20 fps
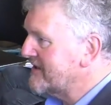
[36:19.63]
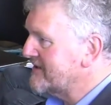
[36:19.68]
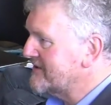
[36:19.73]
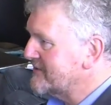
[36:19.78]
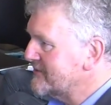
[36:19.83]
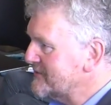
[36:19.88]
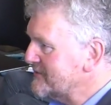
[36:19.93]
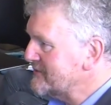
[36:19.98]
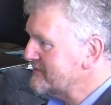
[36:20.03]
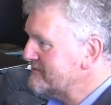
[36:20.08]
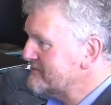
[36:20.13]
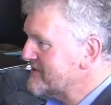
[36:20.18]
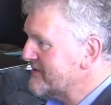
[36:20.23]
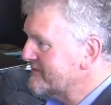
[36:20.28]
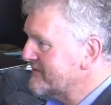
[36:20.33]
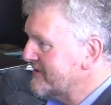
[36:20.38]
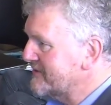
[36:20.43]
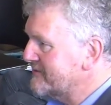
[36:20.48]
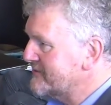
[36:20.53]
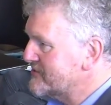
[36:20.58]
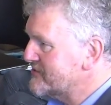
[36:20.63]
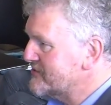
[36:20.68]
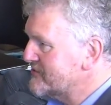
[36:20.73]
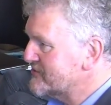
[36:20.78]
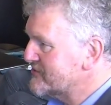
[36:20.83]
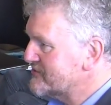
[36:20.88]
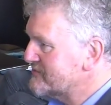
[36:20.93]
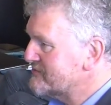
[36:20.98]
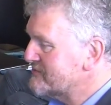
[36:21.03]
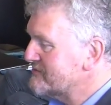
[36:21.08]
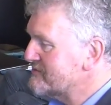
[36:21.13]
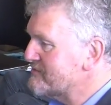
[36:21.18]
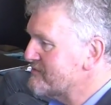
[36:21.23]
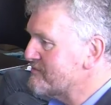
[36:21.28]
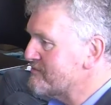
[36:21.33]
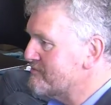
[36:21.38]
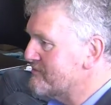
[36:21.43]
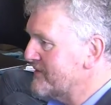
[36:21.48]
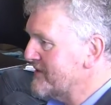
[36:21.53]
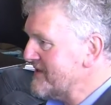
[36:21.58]
how something which is
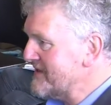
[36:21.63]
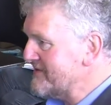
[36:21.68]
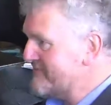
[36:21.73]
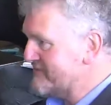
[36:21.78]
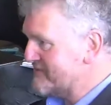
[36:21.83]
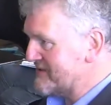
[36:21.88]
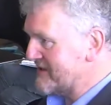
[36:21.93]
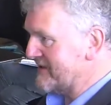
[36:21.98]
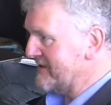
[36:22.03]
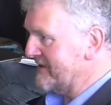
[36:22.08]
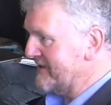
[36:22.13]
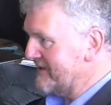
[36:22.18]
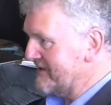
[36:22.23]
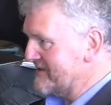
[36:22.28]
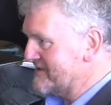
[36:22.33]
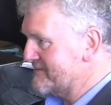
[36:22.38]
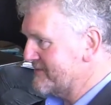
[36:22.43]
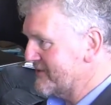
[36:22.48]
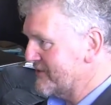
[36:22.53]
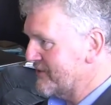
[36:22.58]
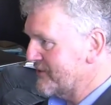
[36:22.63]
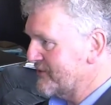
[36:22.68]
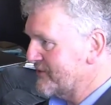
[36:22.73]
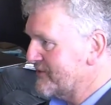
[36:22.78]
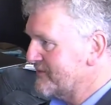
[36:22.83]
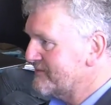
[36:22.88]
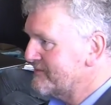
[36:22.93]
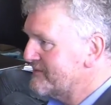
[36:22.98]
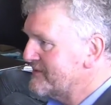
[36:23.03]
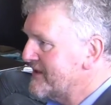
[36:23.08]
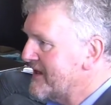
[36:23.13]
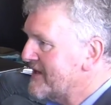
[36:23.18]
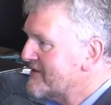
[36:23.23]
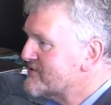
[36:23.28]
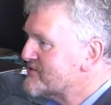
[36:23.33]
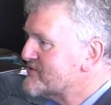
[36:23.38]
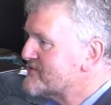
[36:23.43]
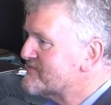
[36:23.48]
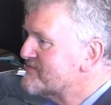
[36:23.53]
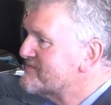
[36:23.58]
believed clearly to be good, yeah,
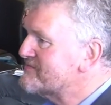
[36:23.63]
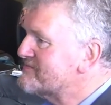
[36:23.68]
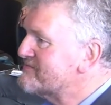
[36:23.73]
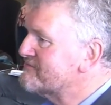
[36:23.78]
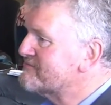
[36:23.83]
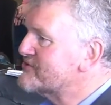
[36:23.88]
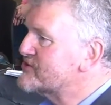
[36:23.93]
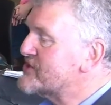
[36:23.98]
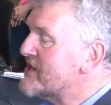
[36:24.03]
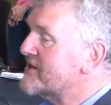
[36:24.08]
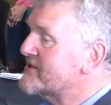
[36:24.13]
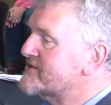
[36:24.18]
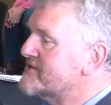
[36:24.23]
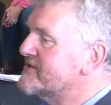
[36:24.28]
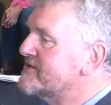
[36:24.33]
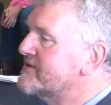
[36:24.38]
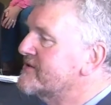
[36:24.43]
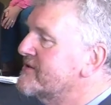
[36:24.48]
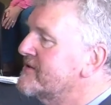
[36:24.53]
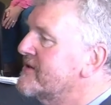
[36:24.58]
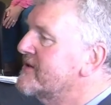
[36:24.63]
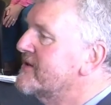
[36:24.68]
gets rejected.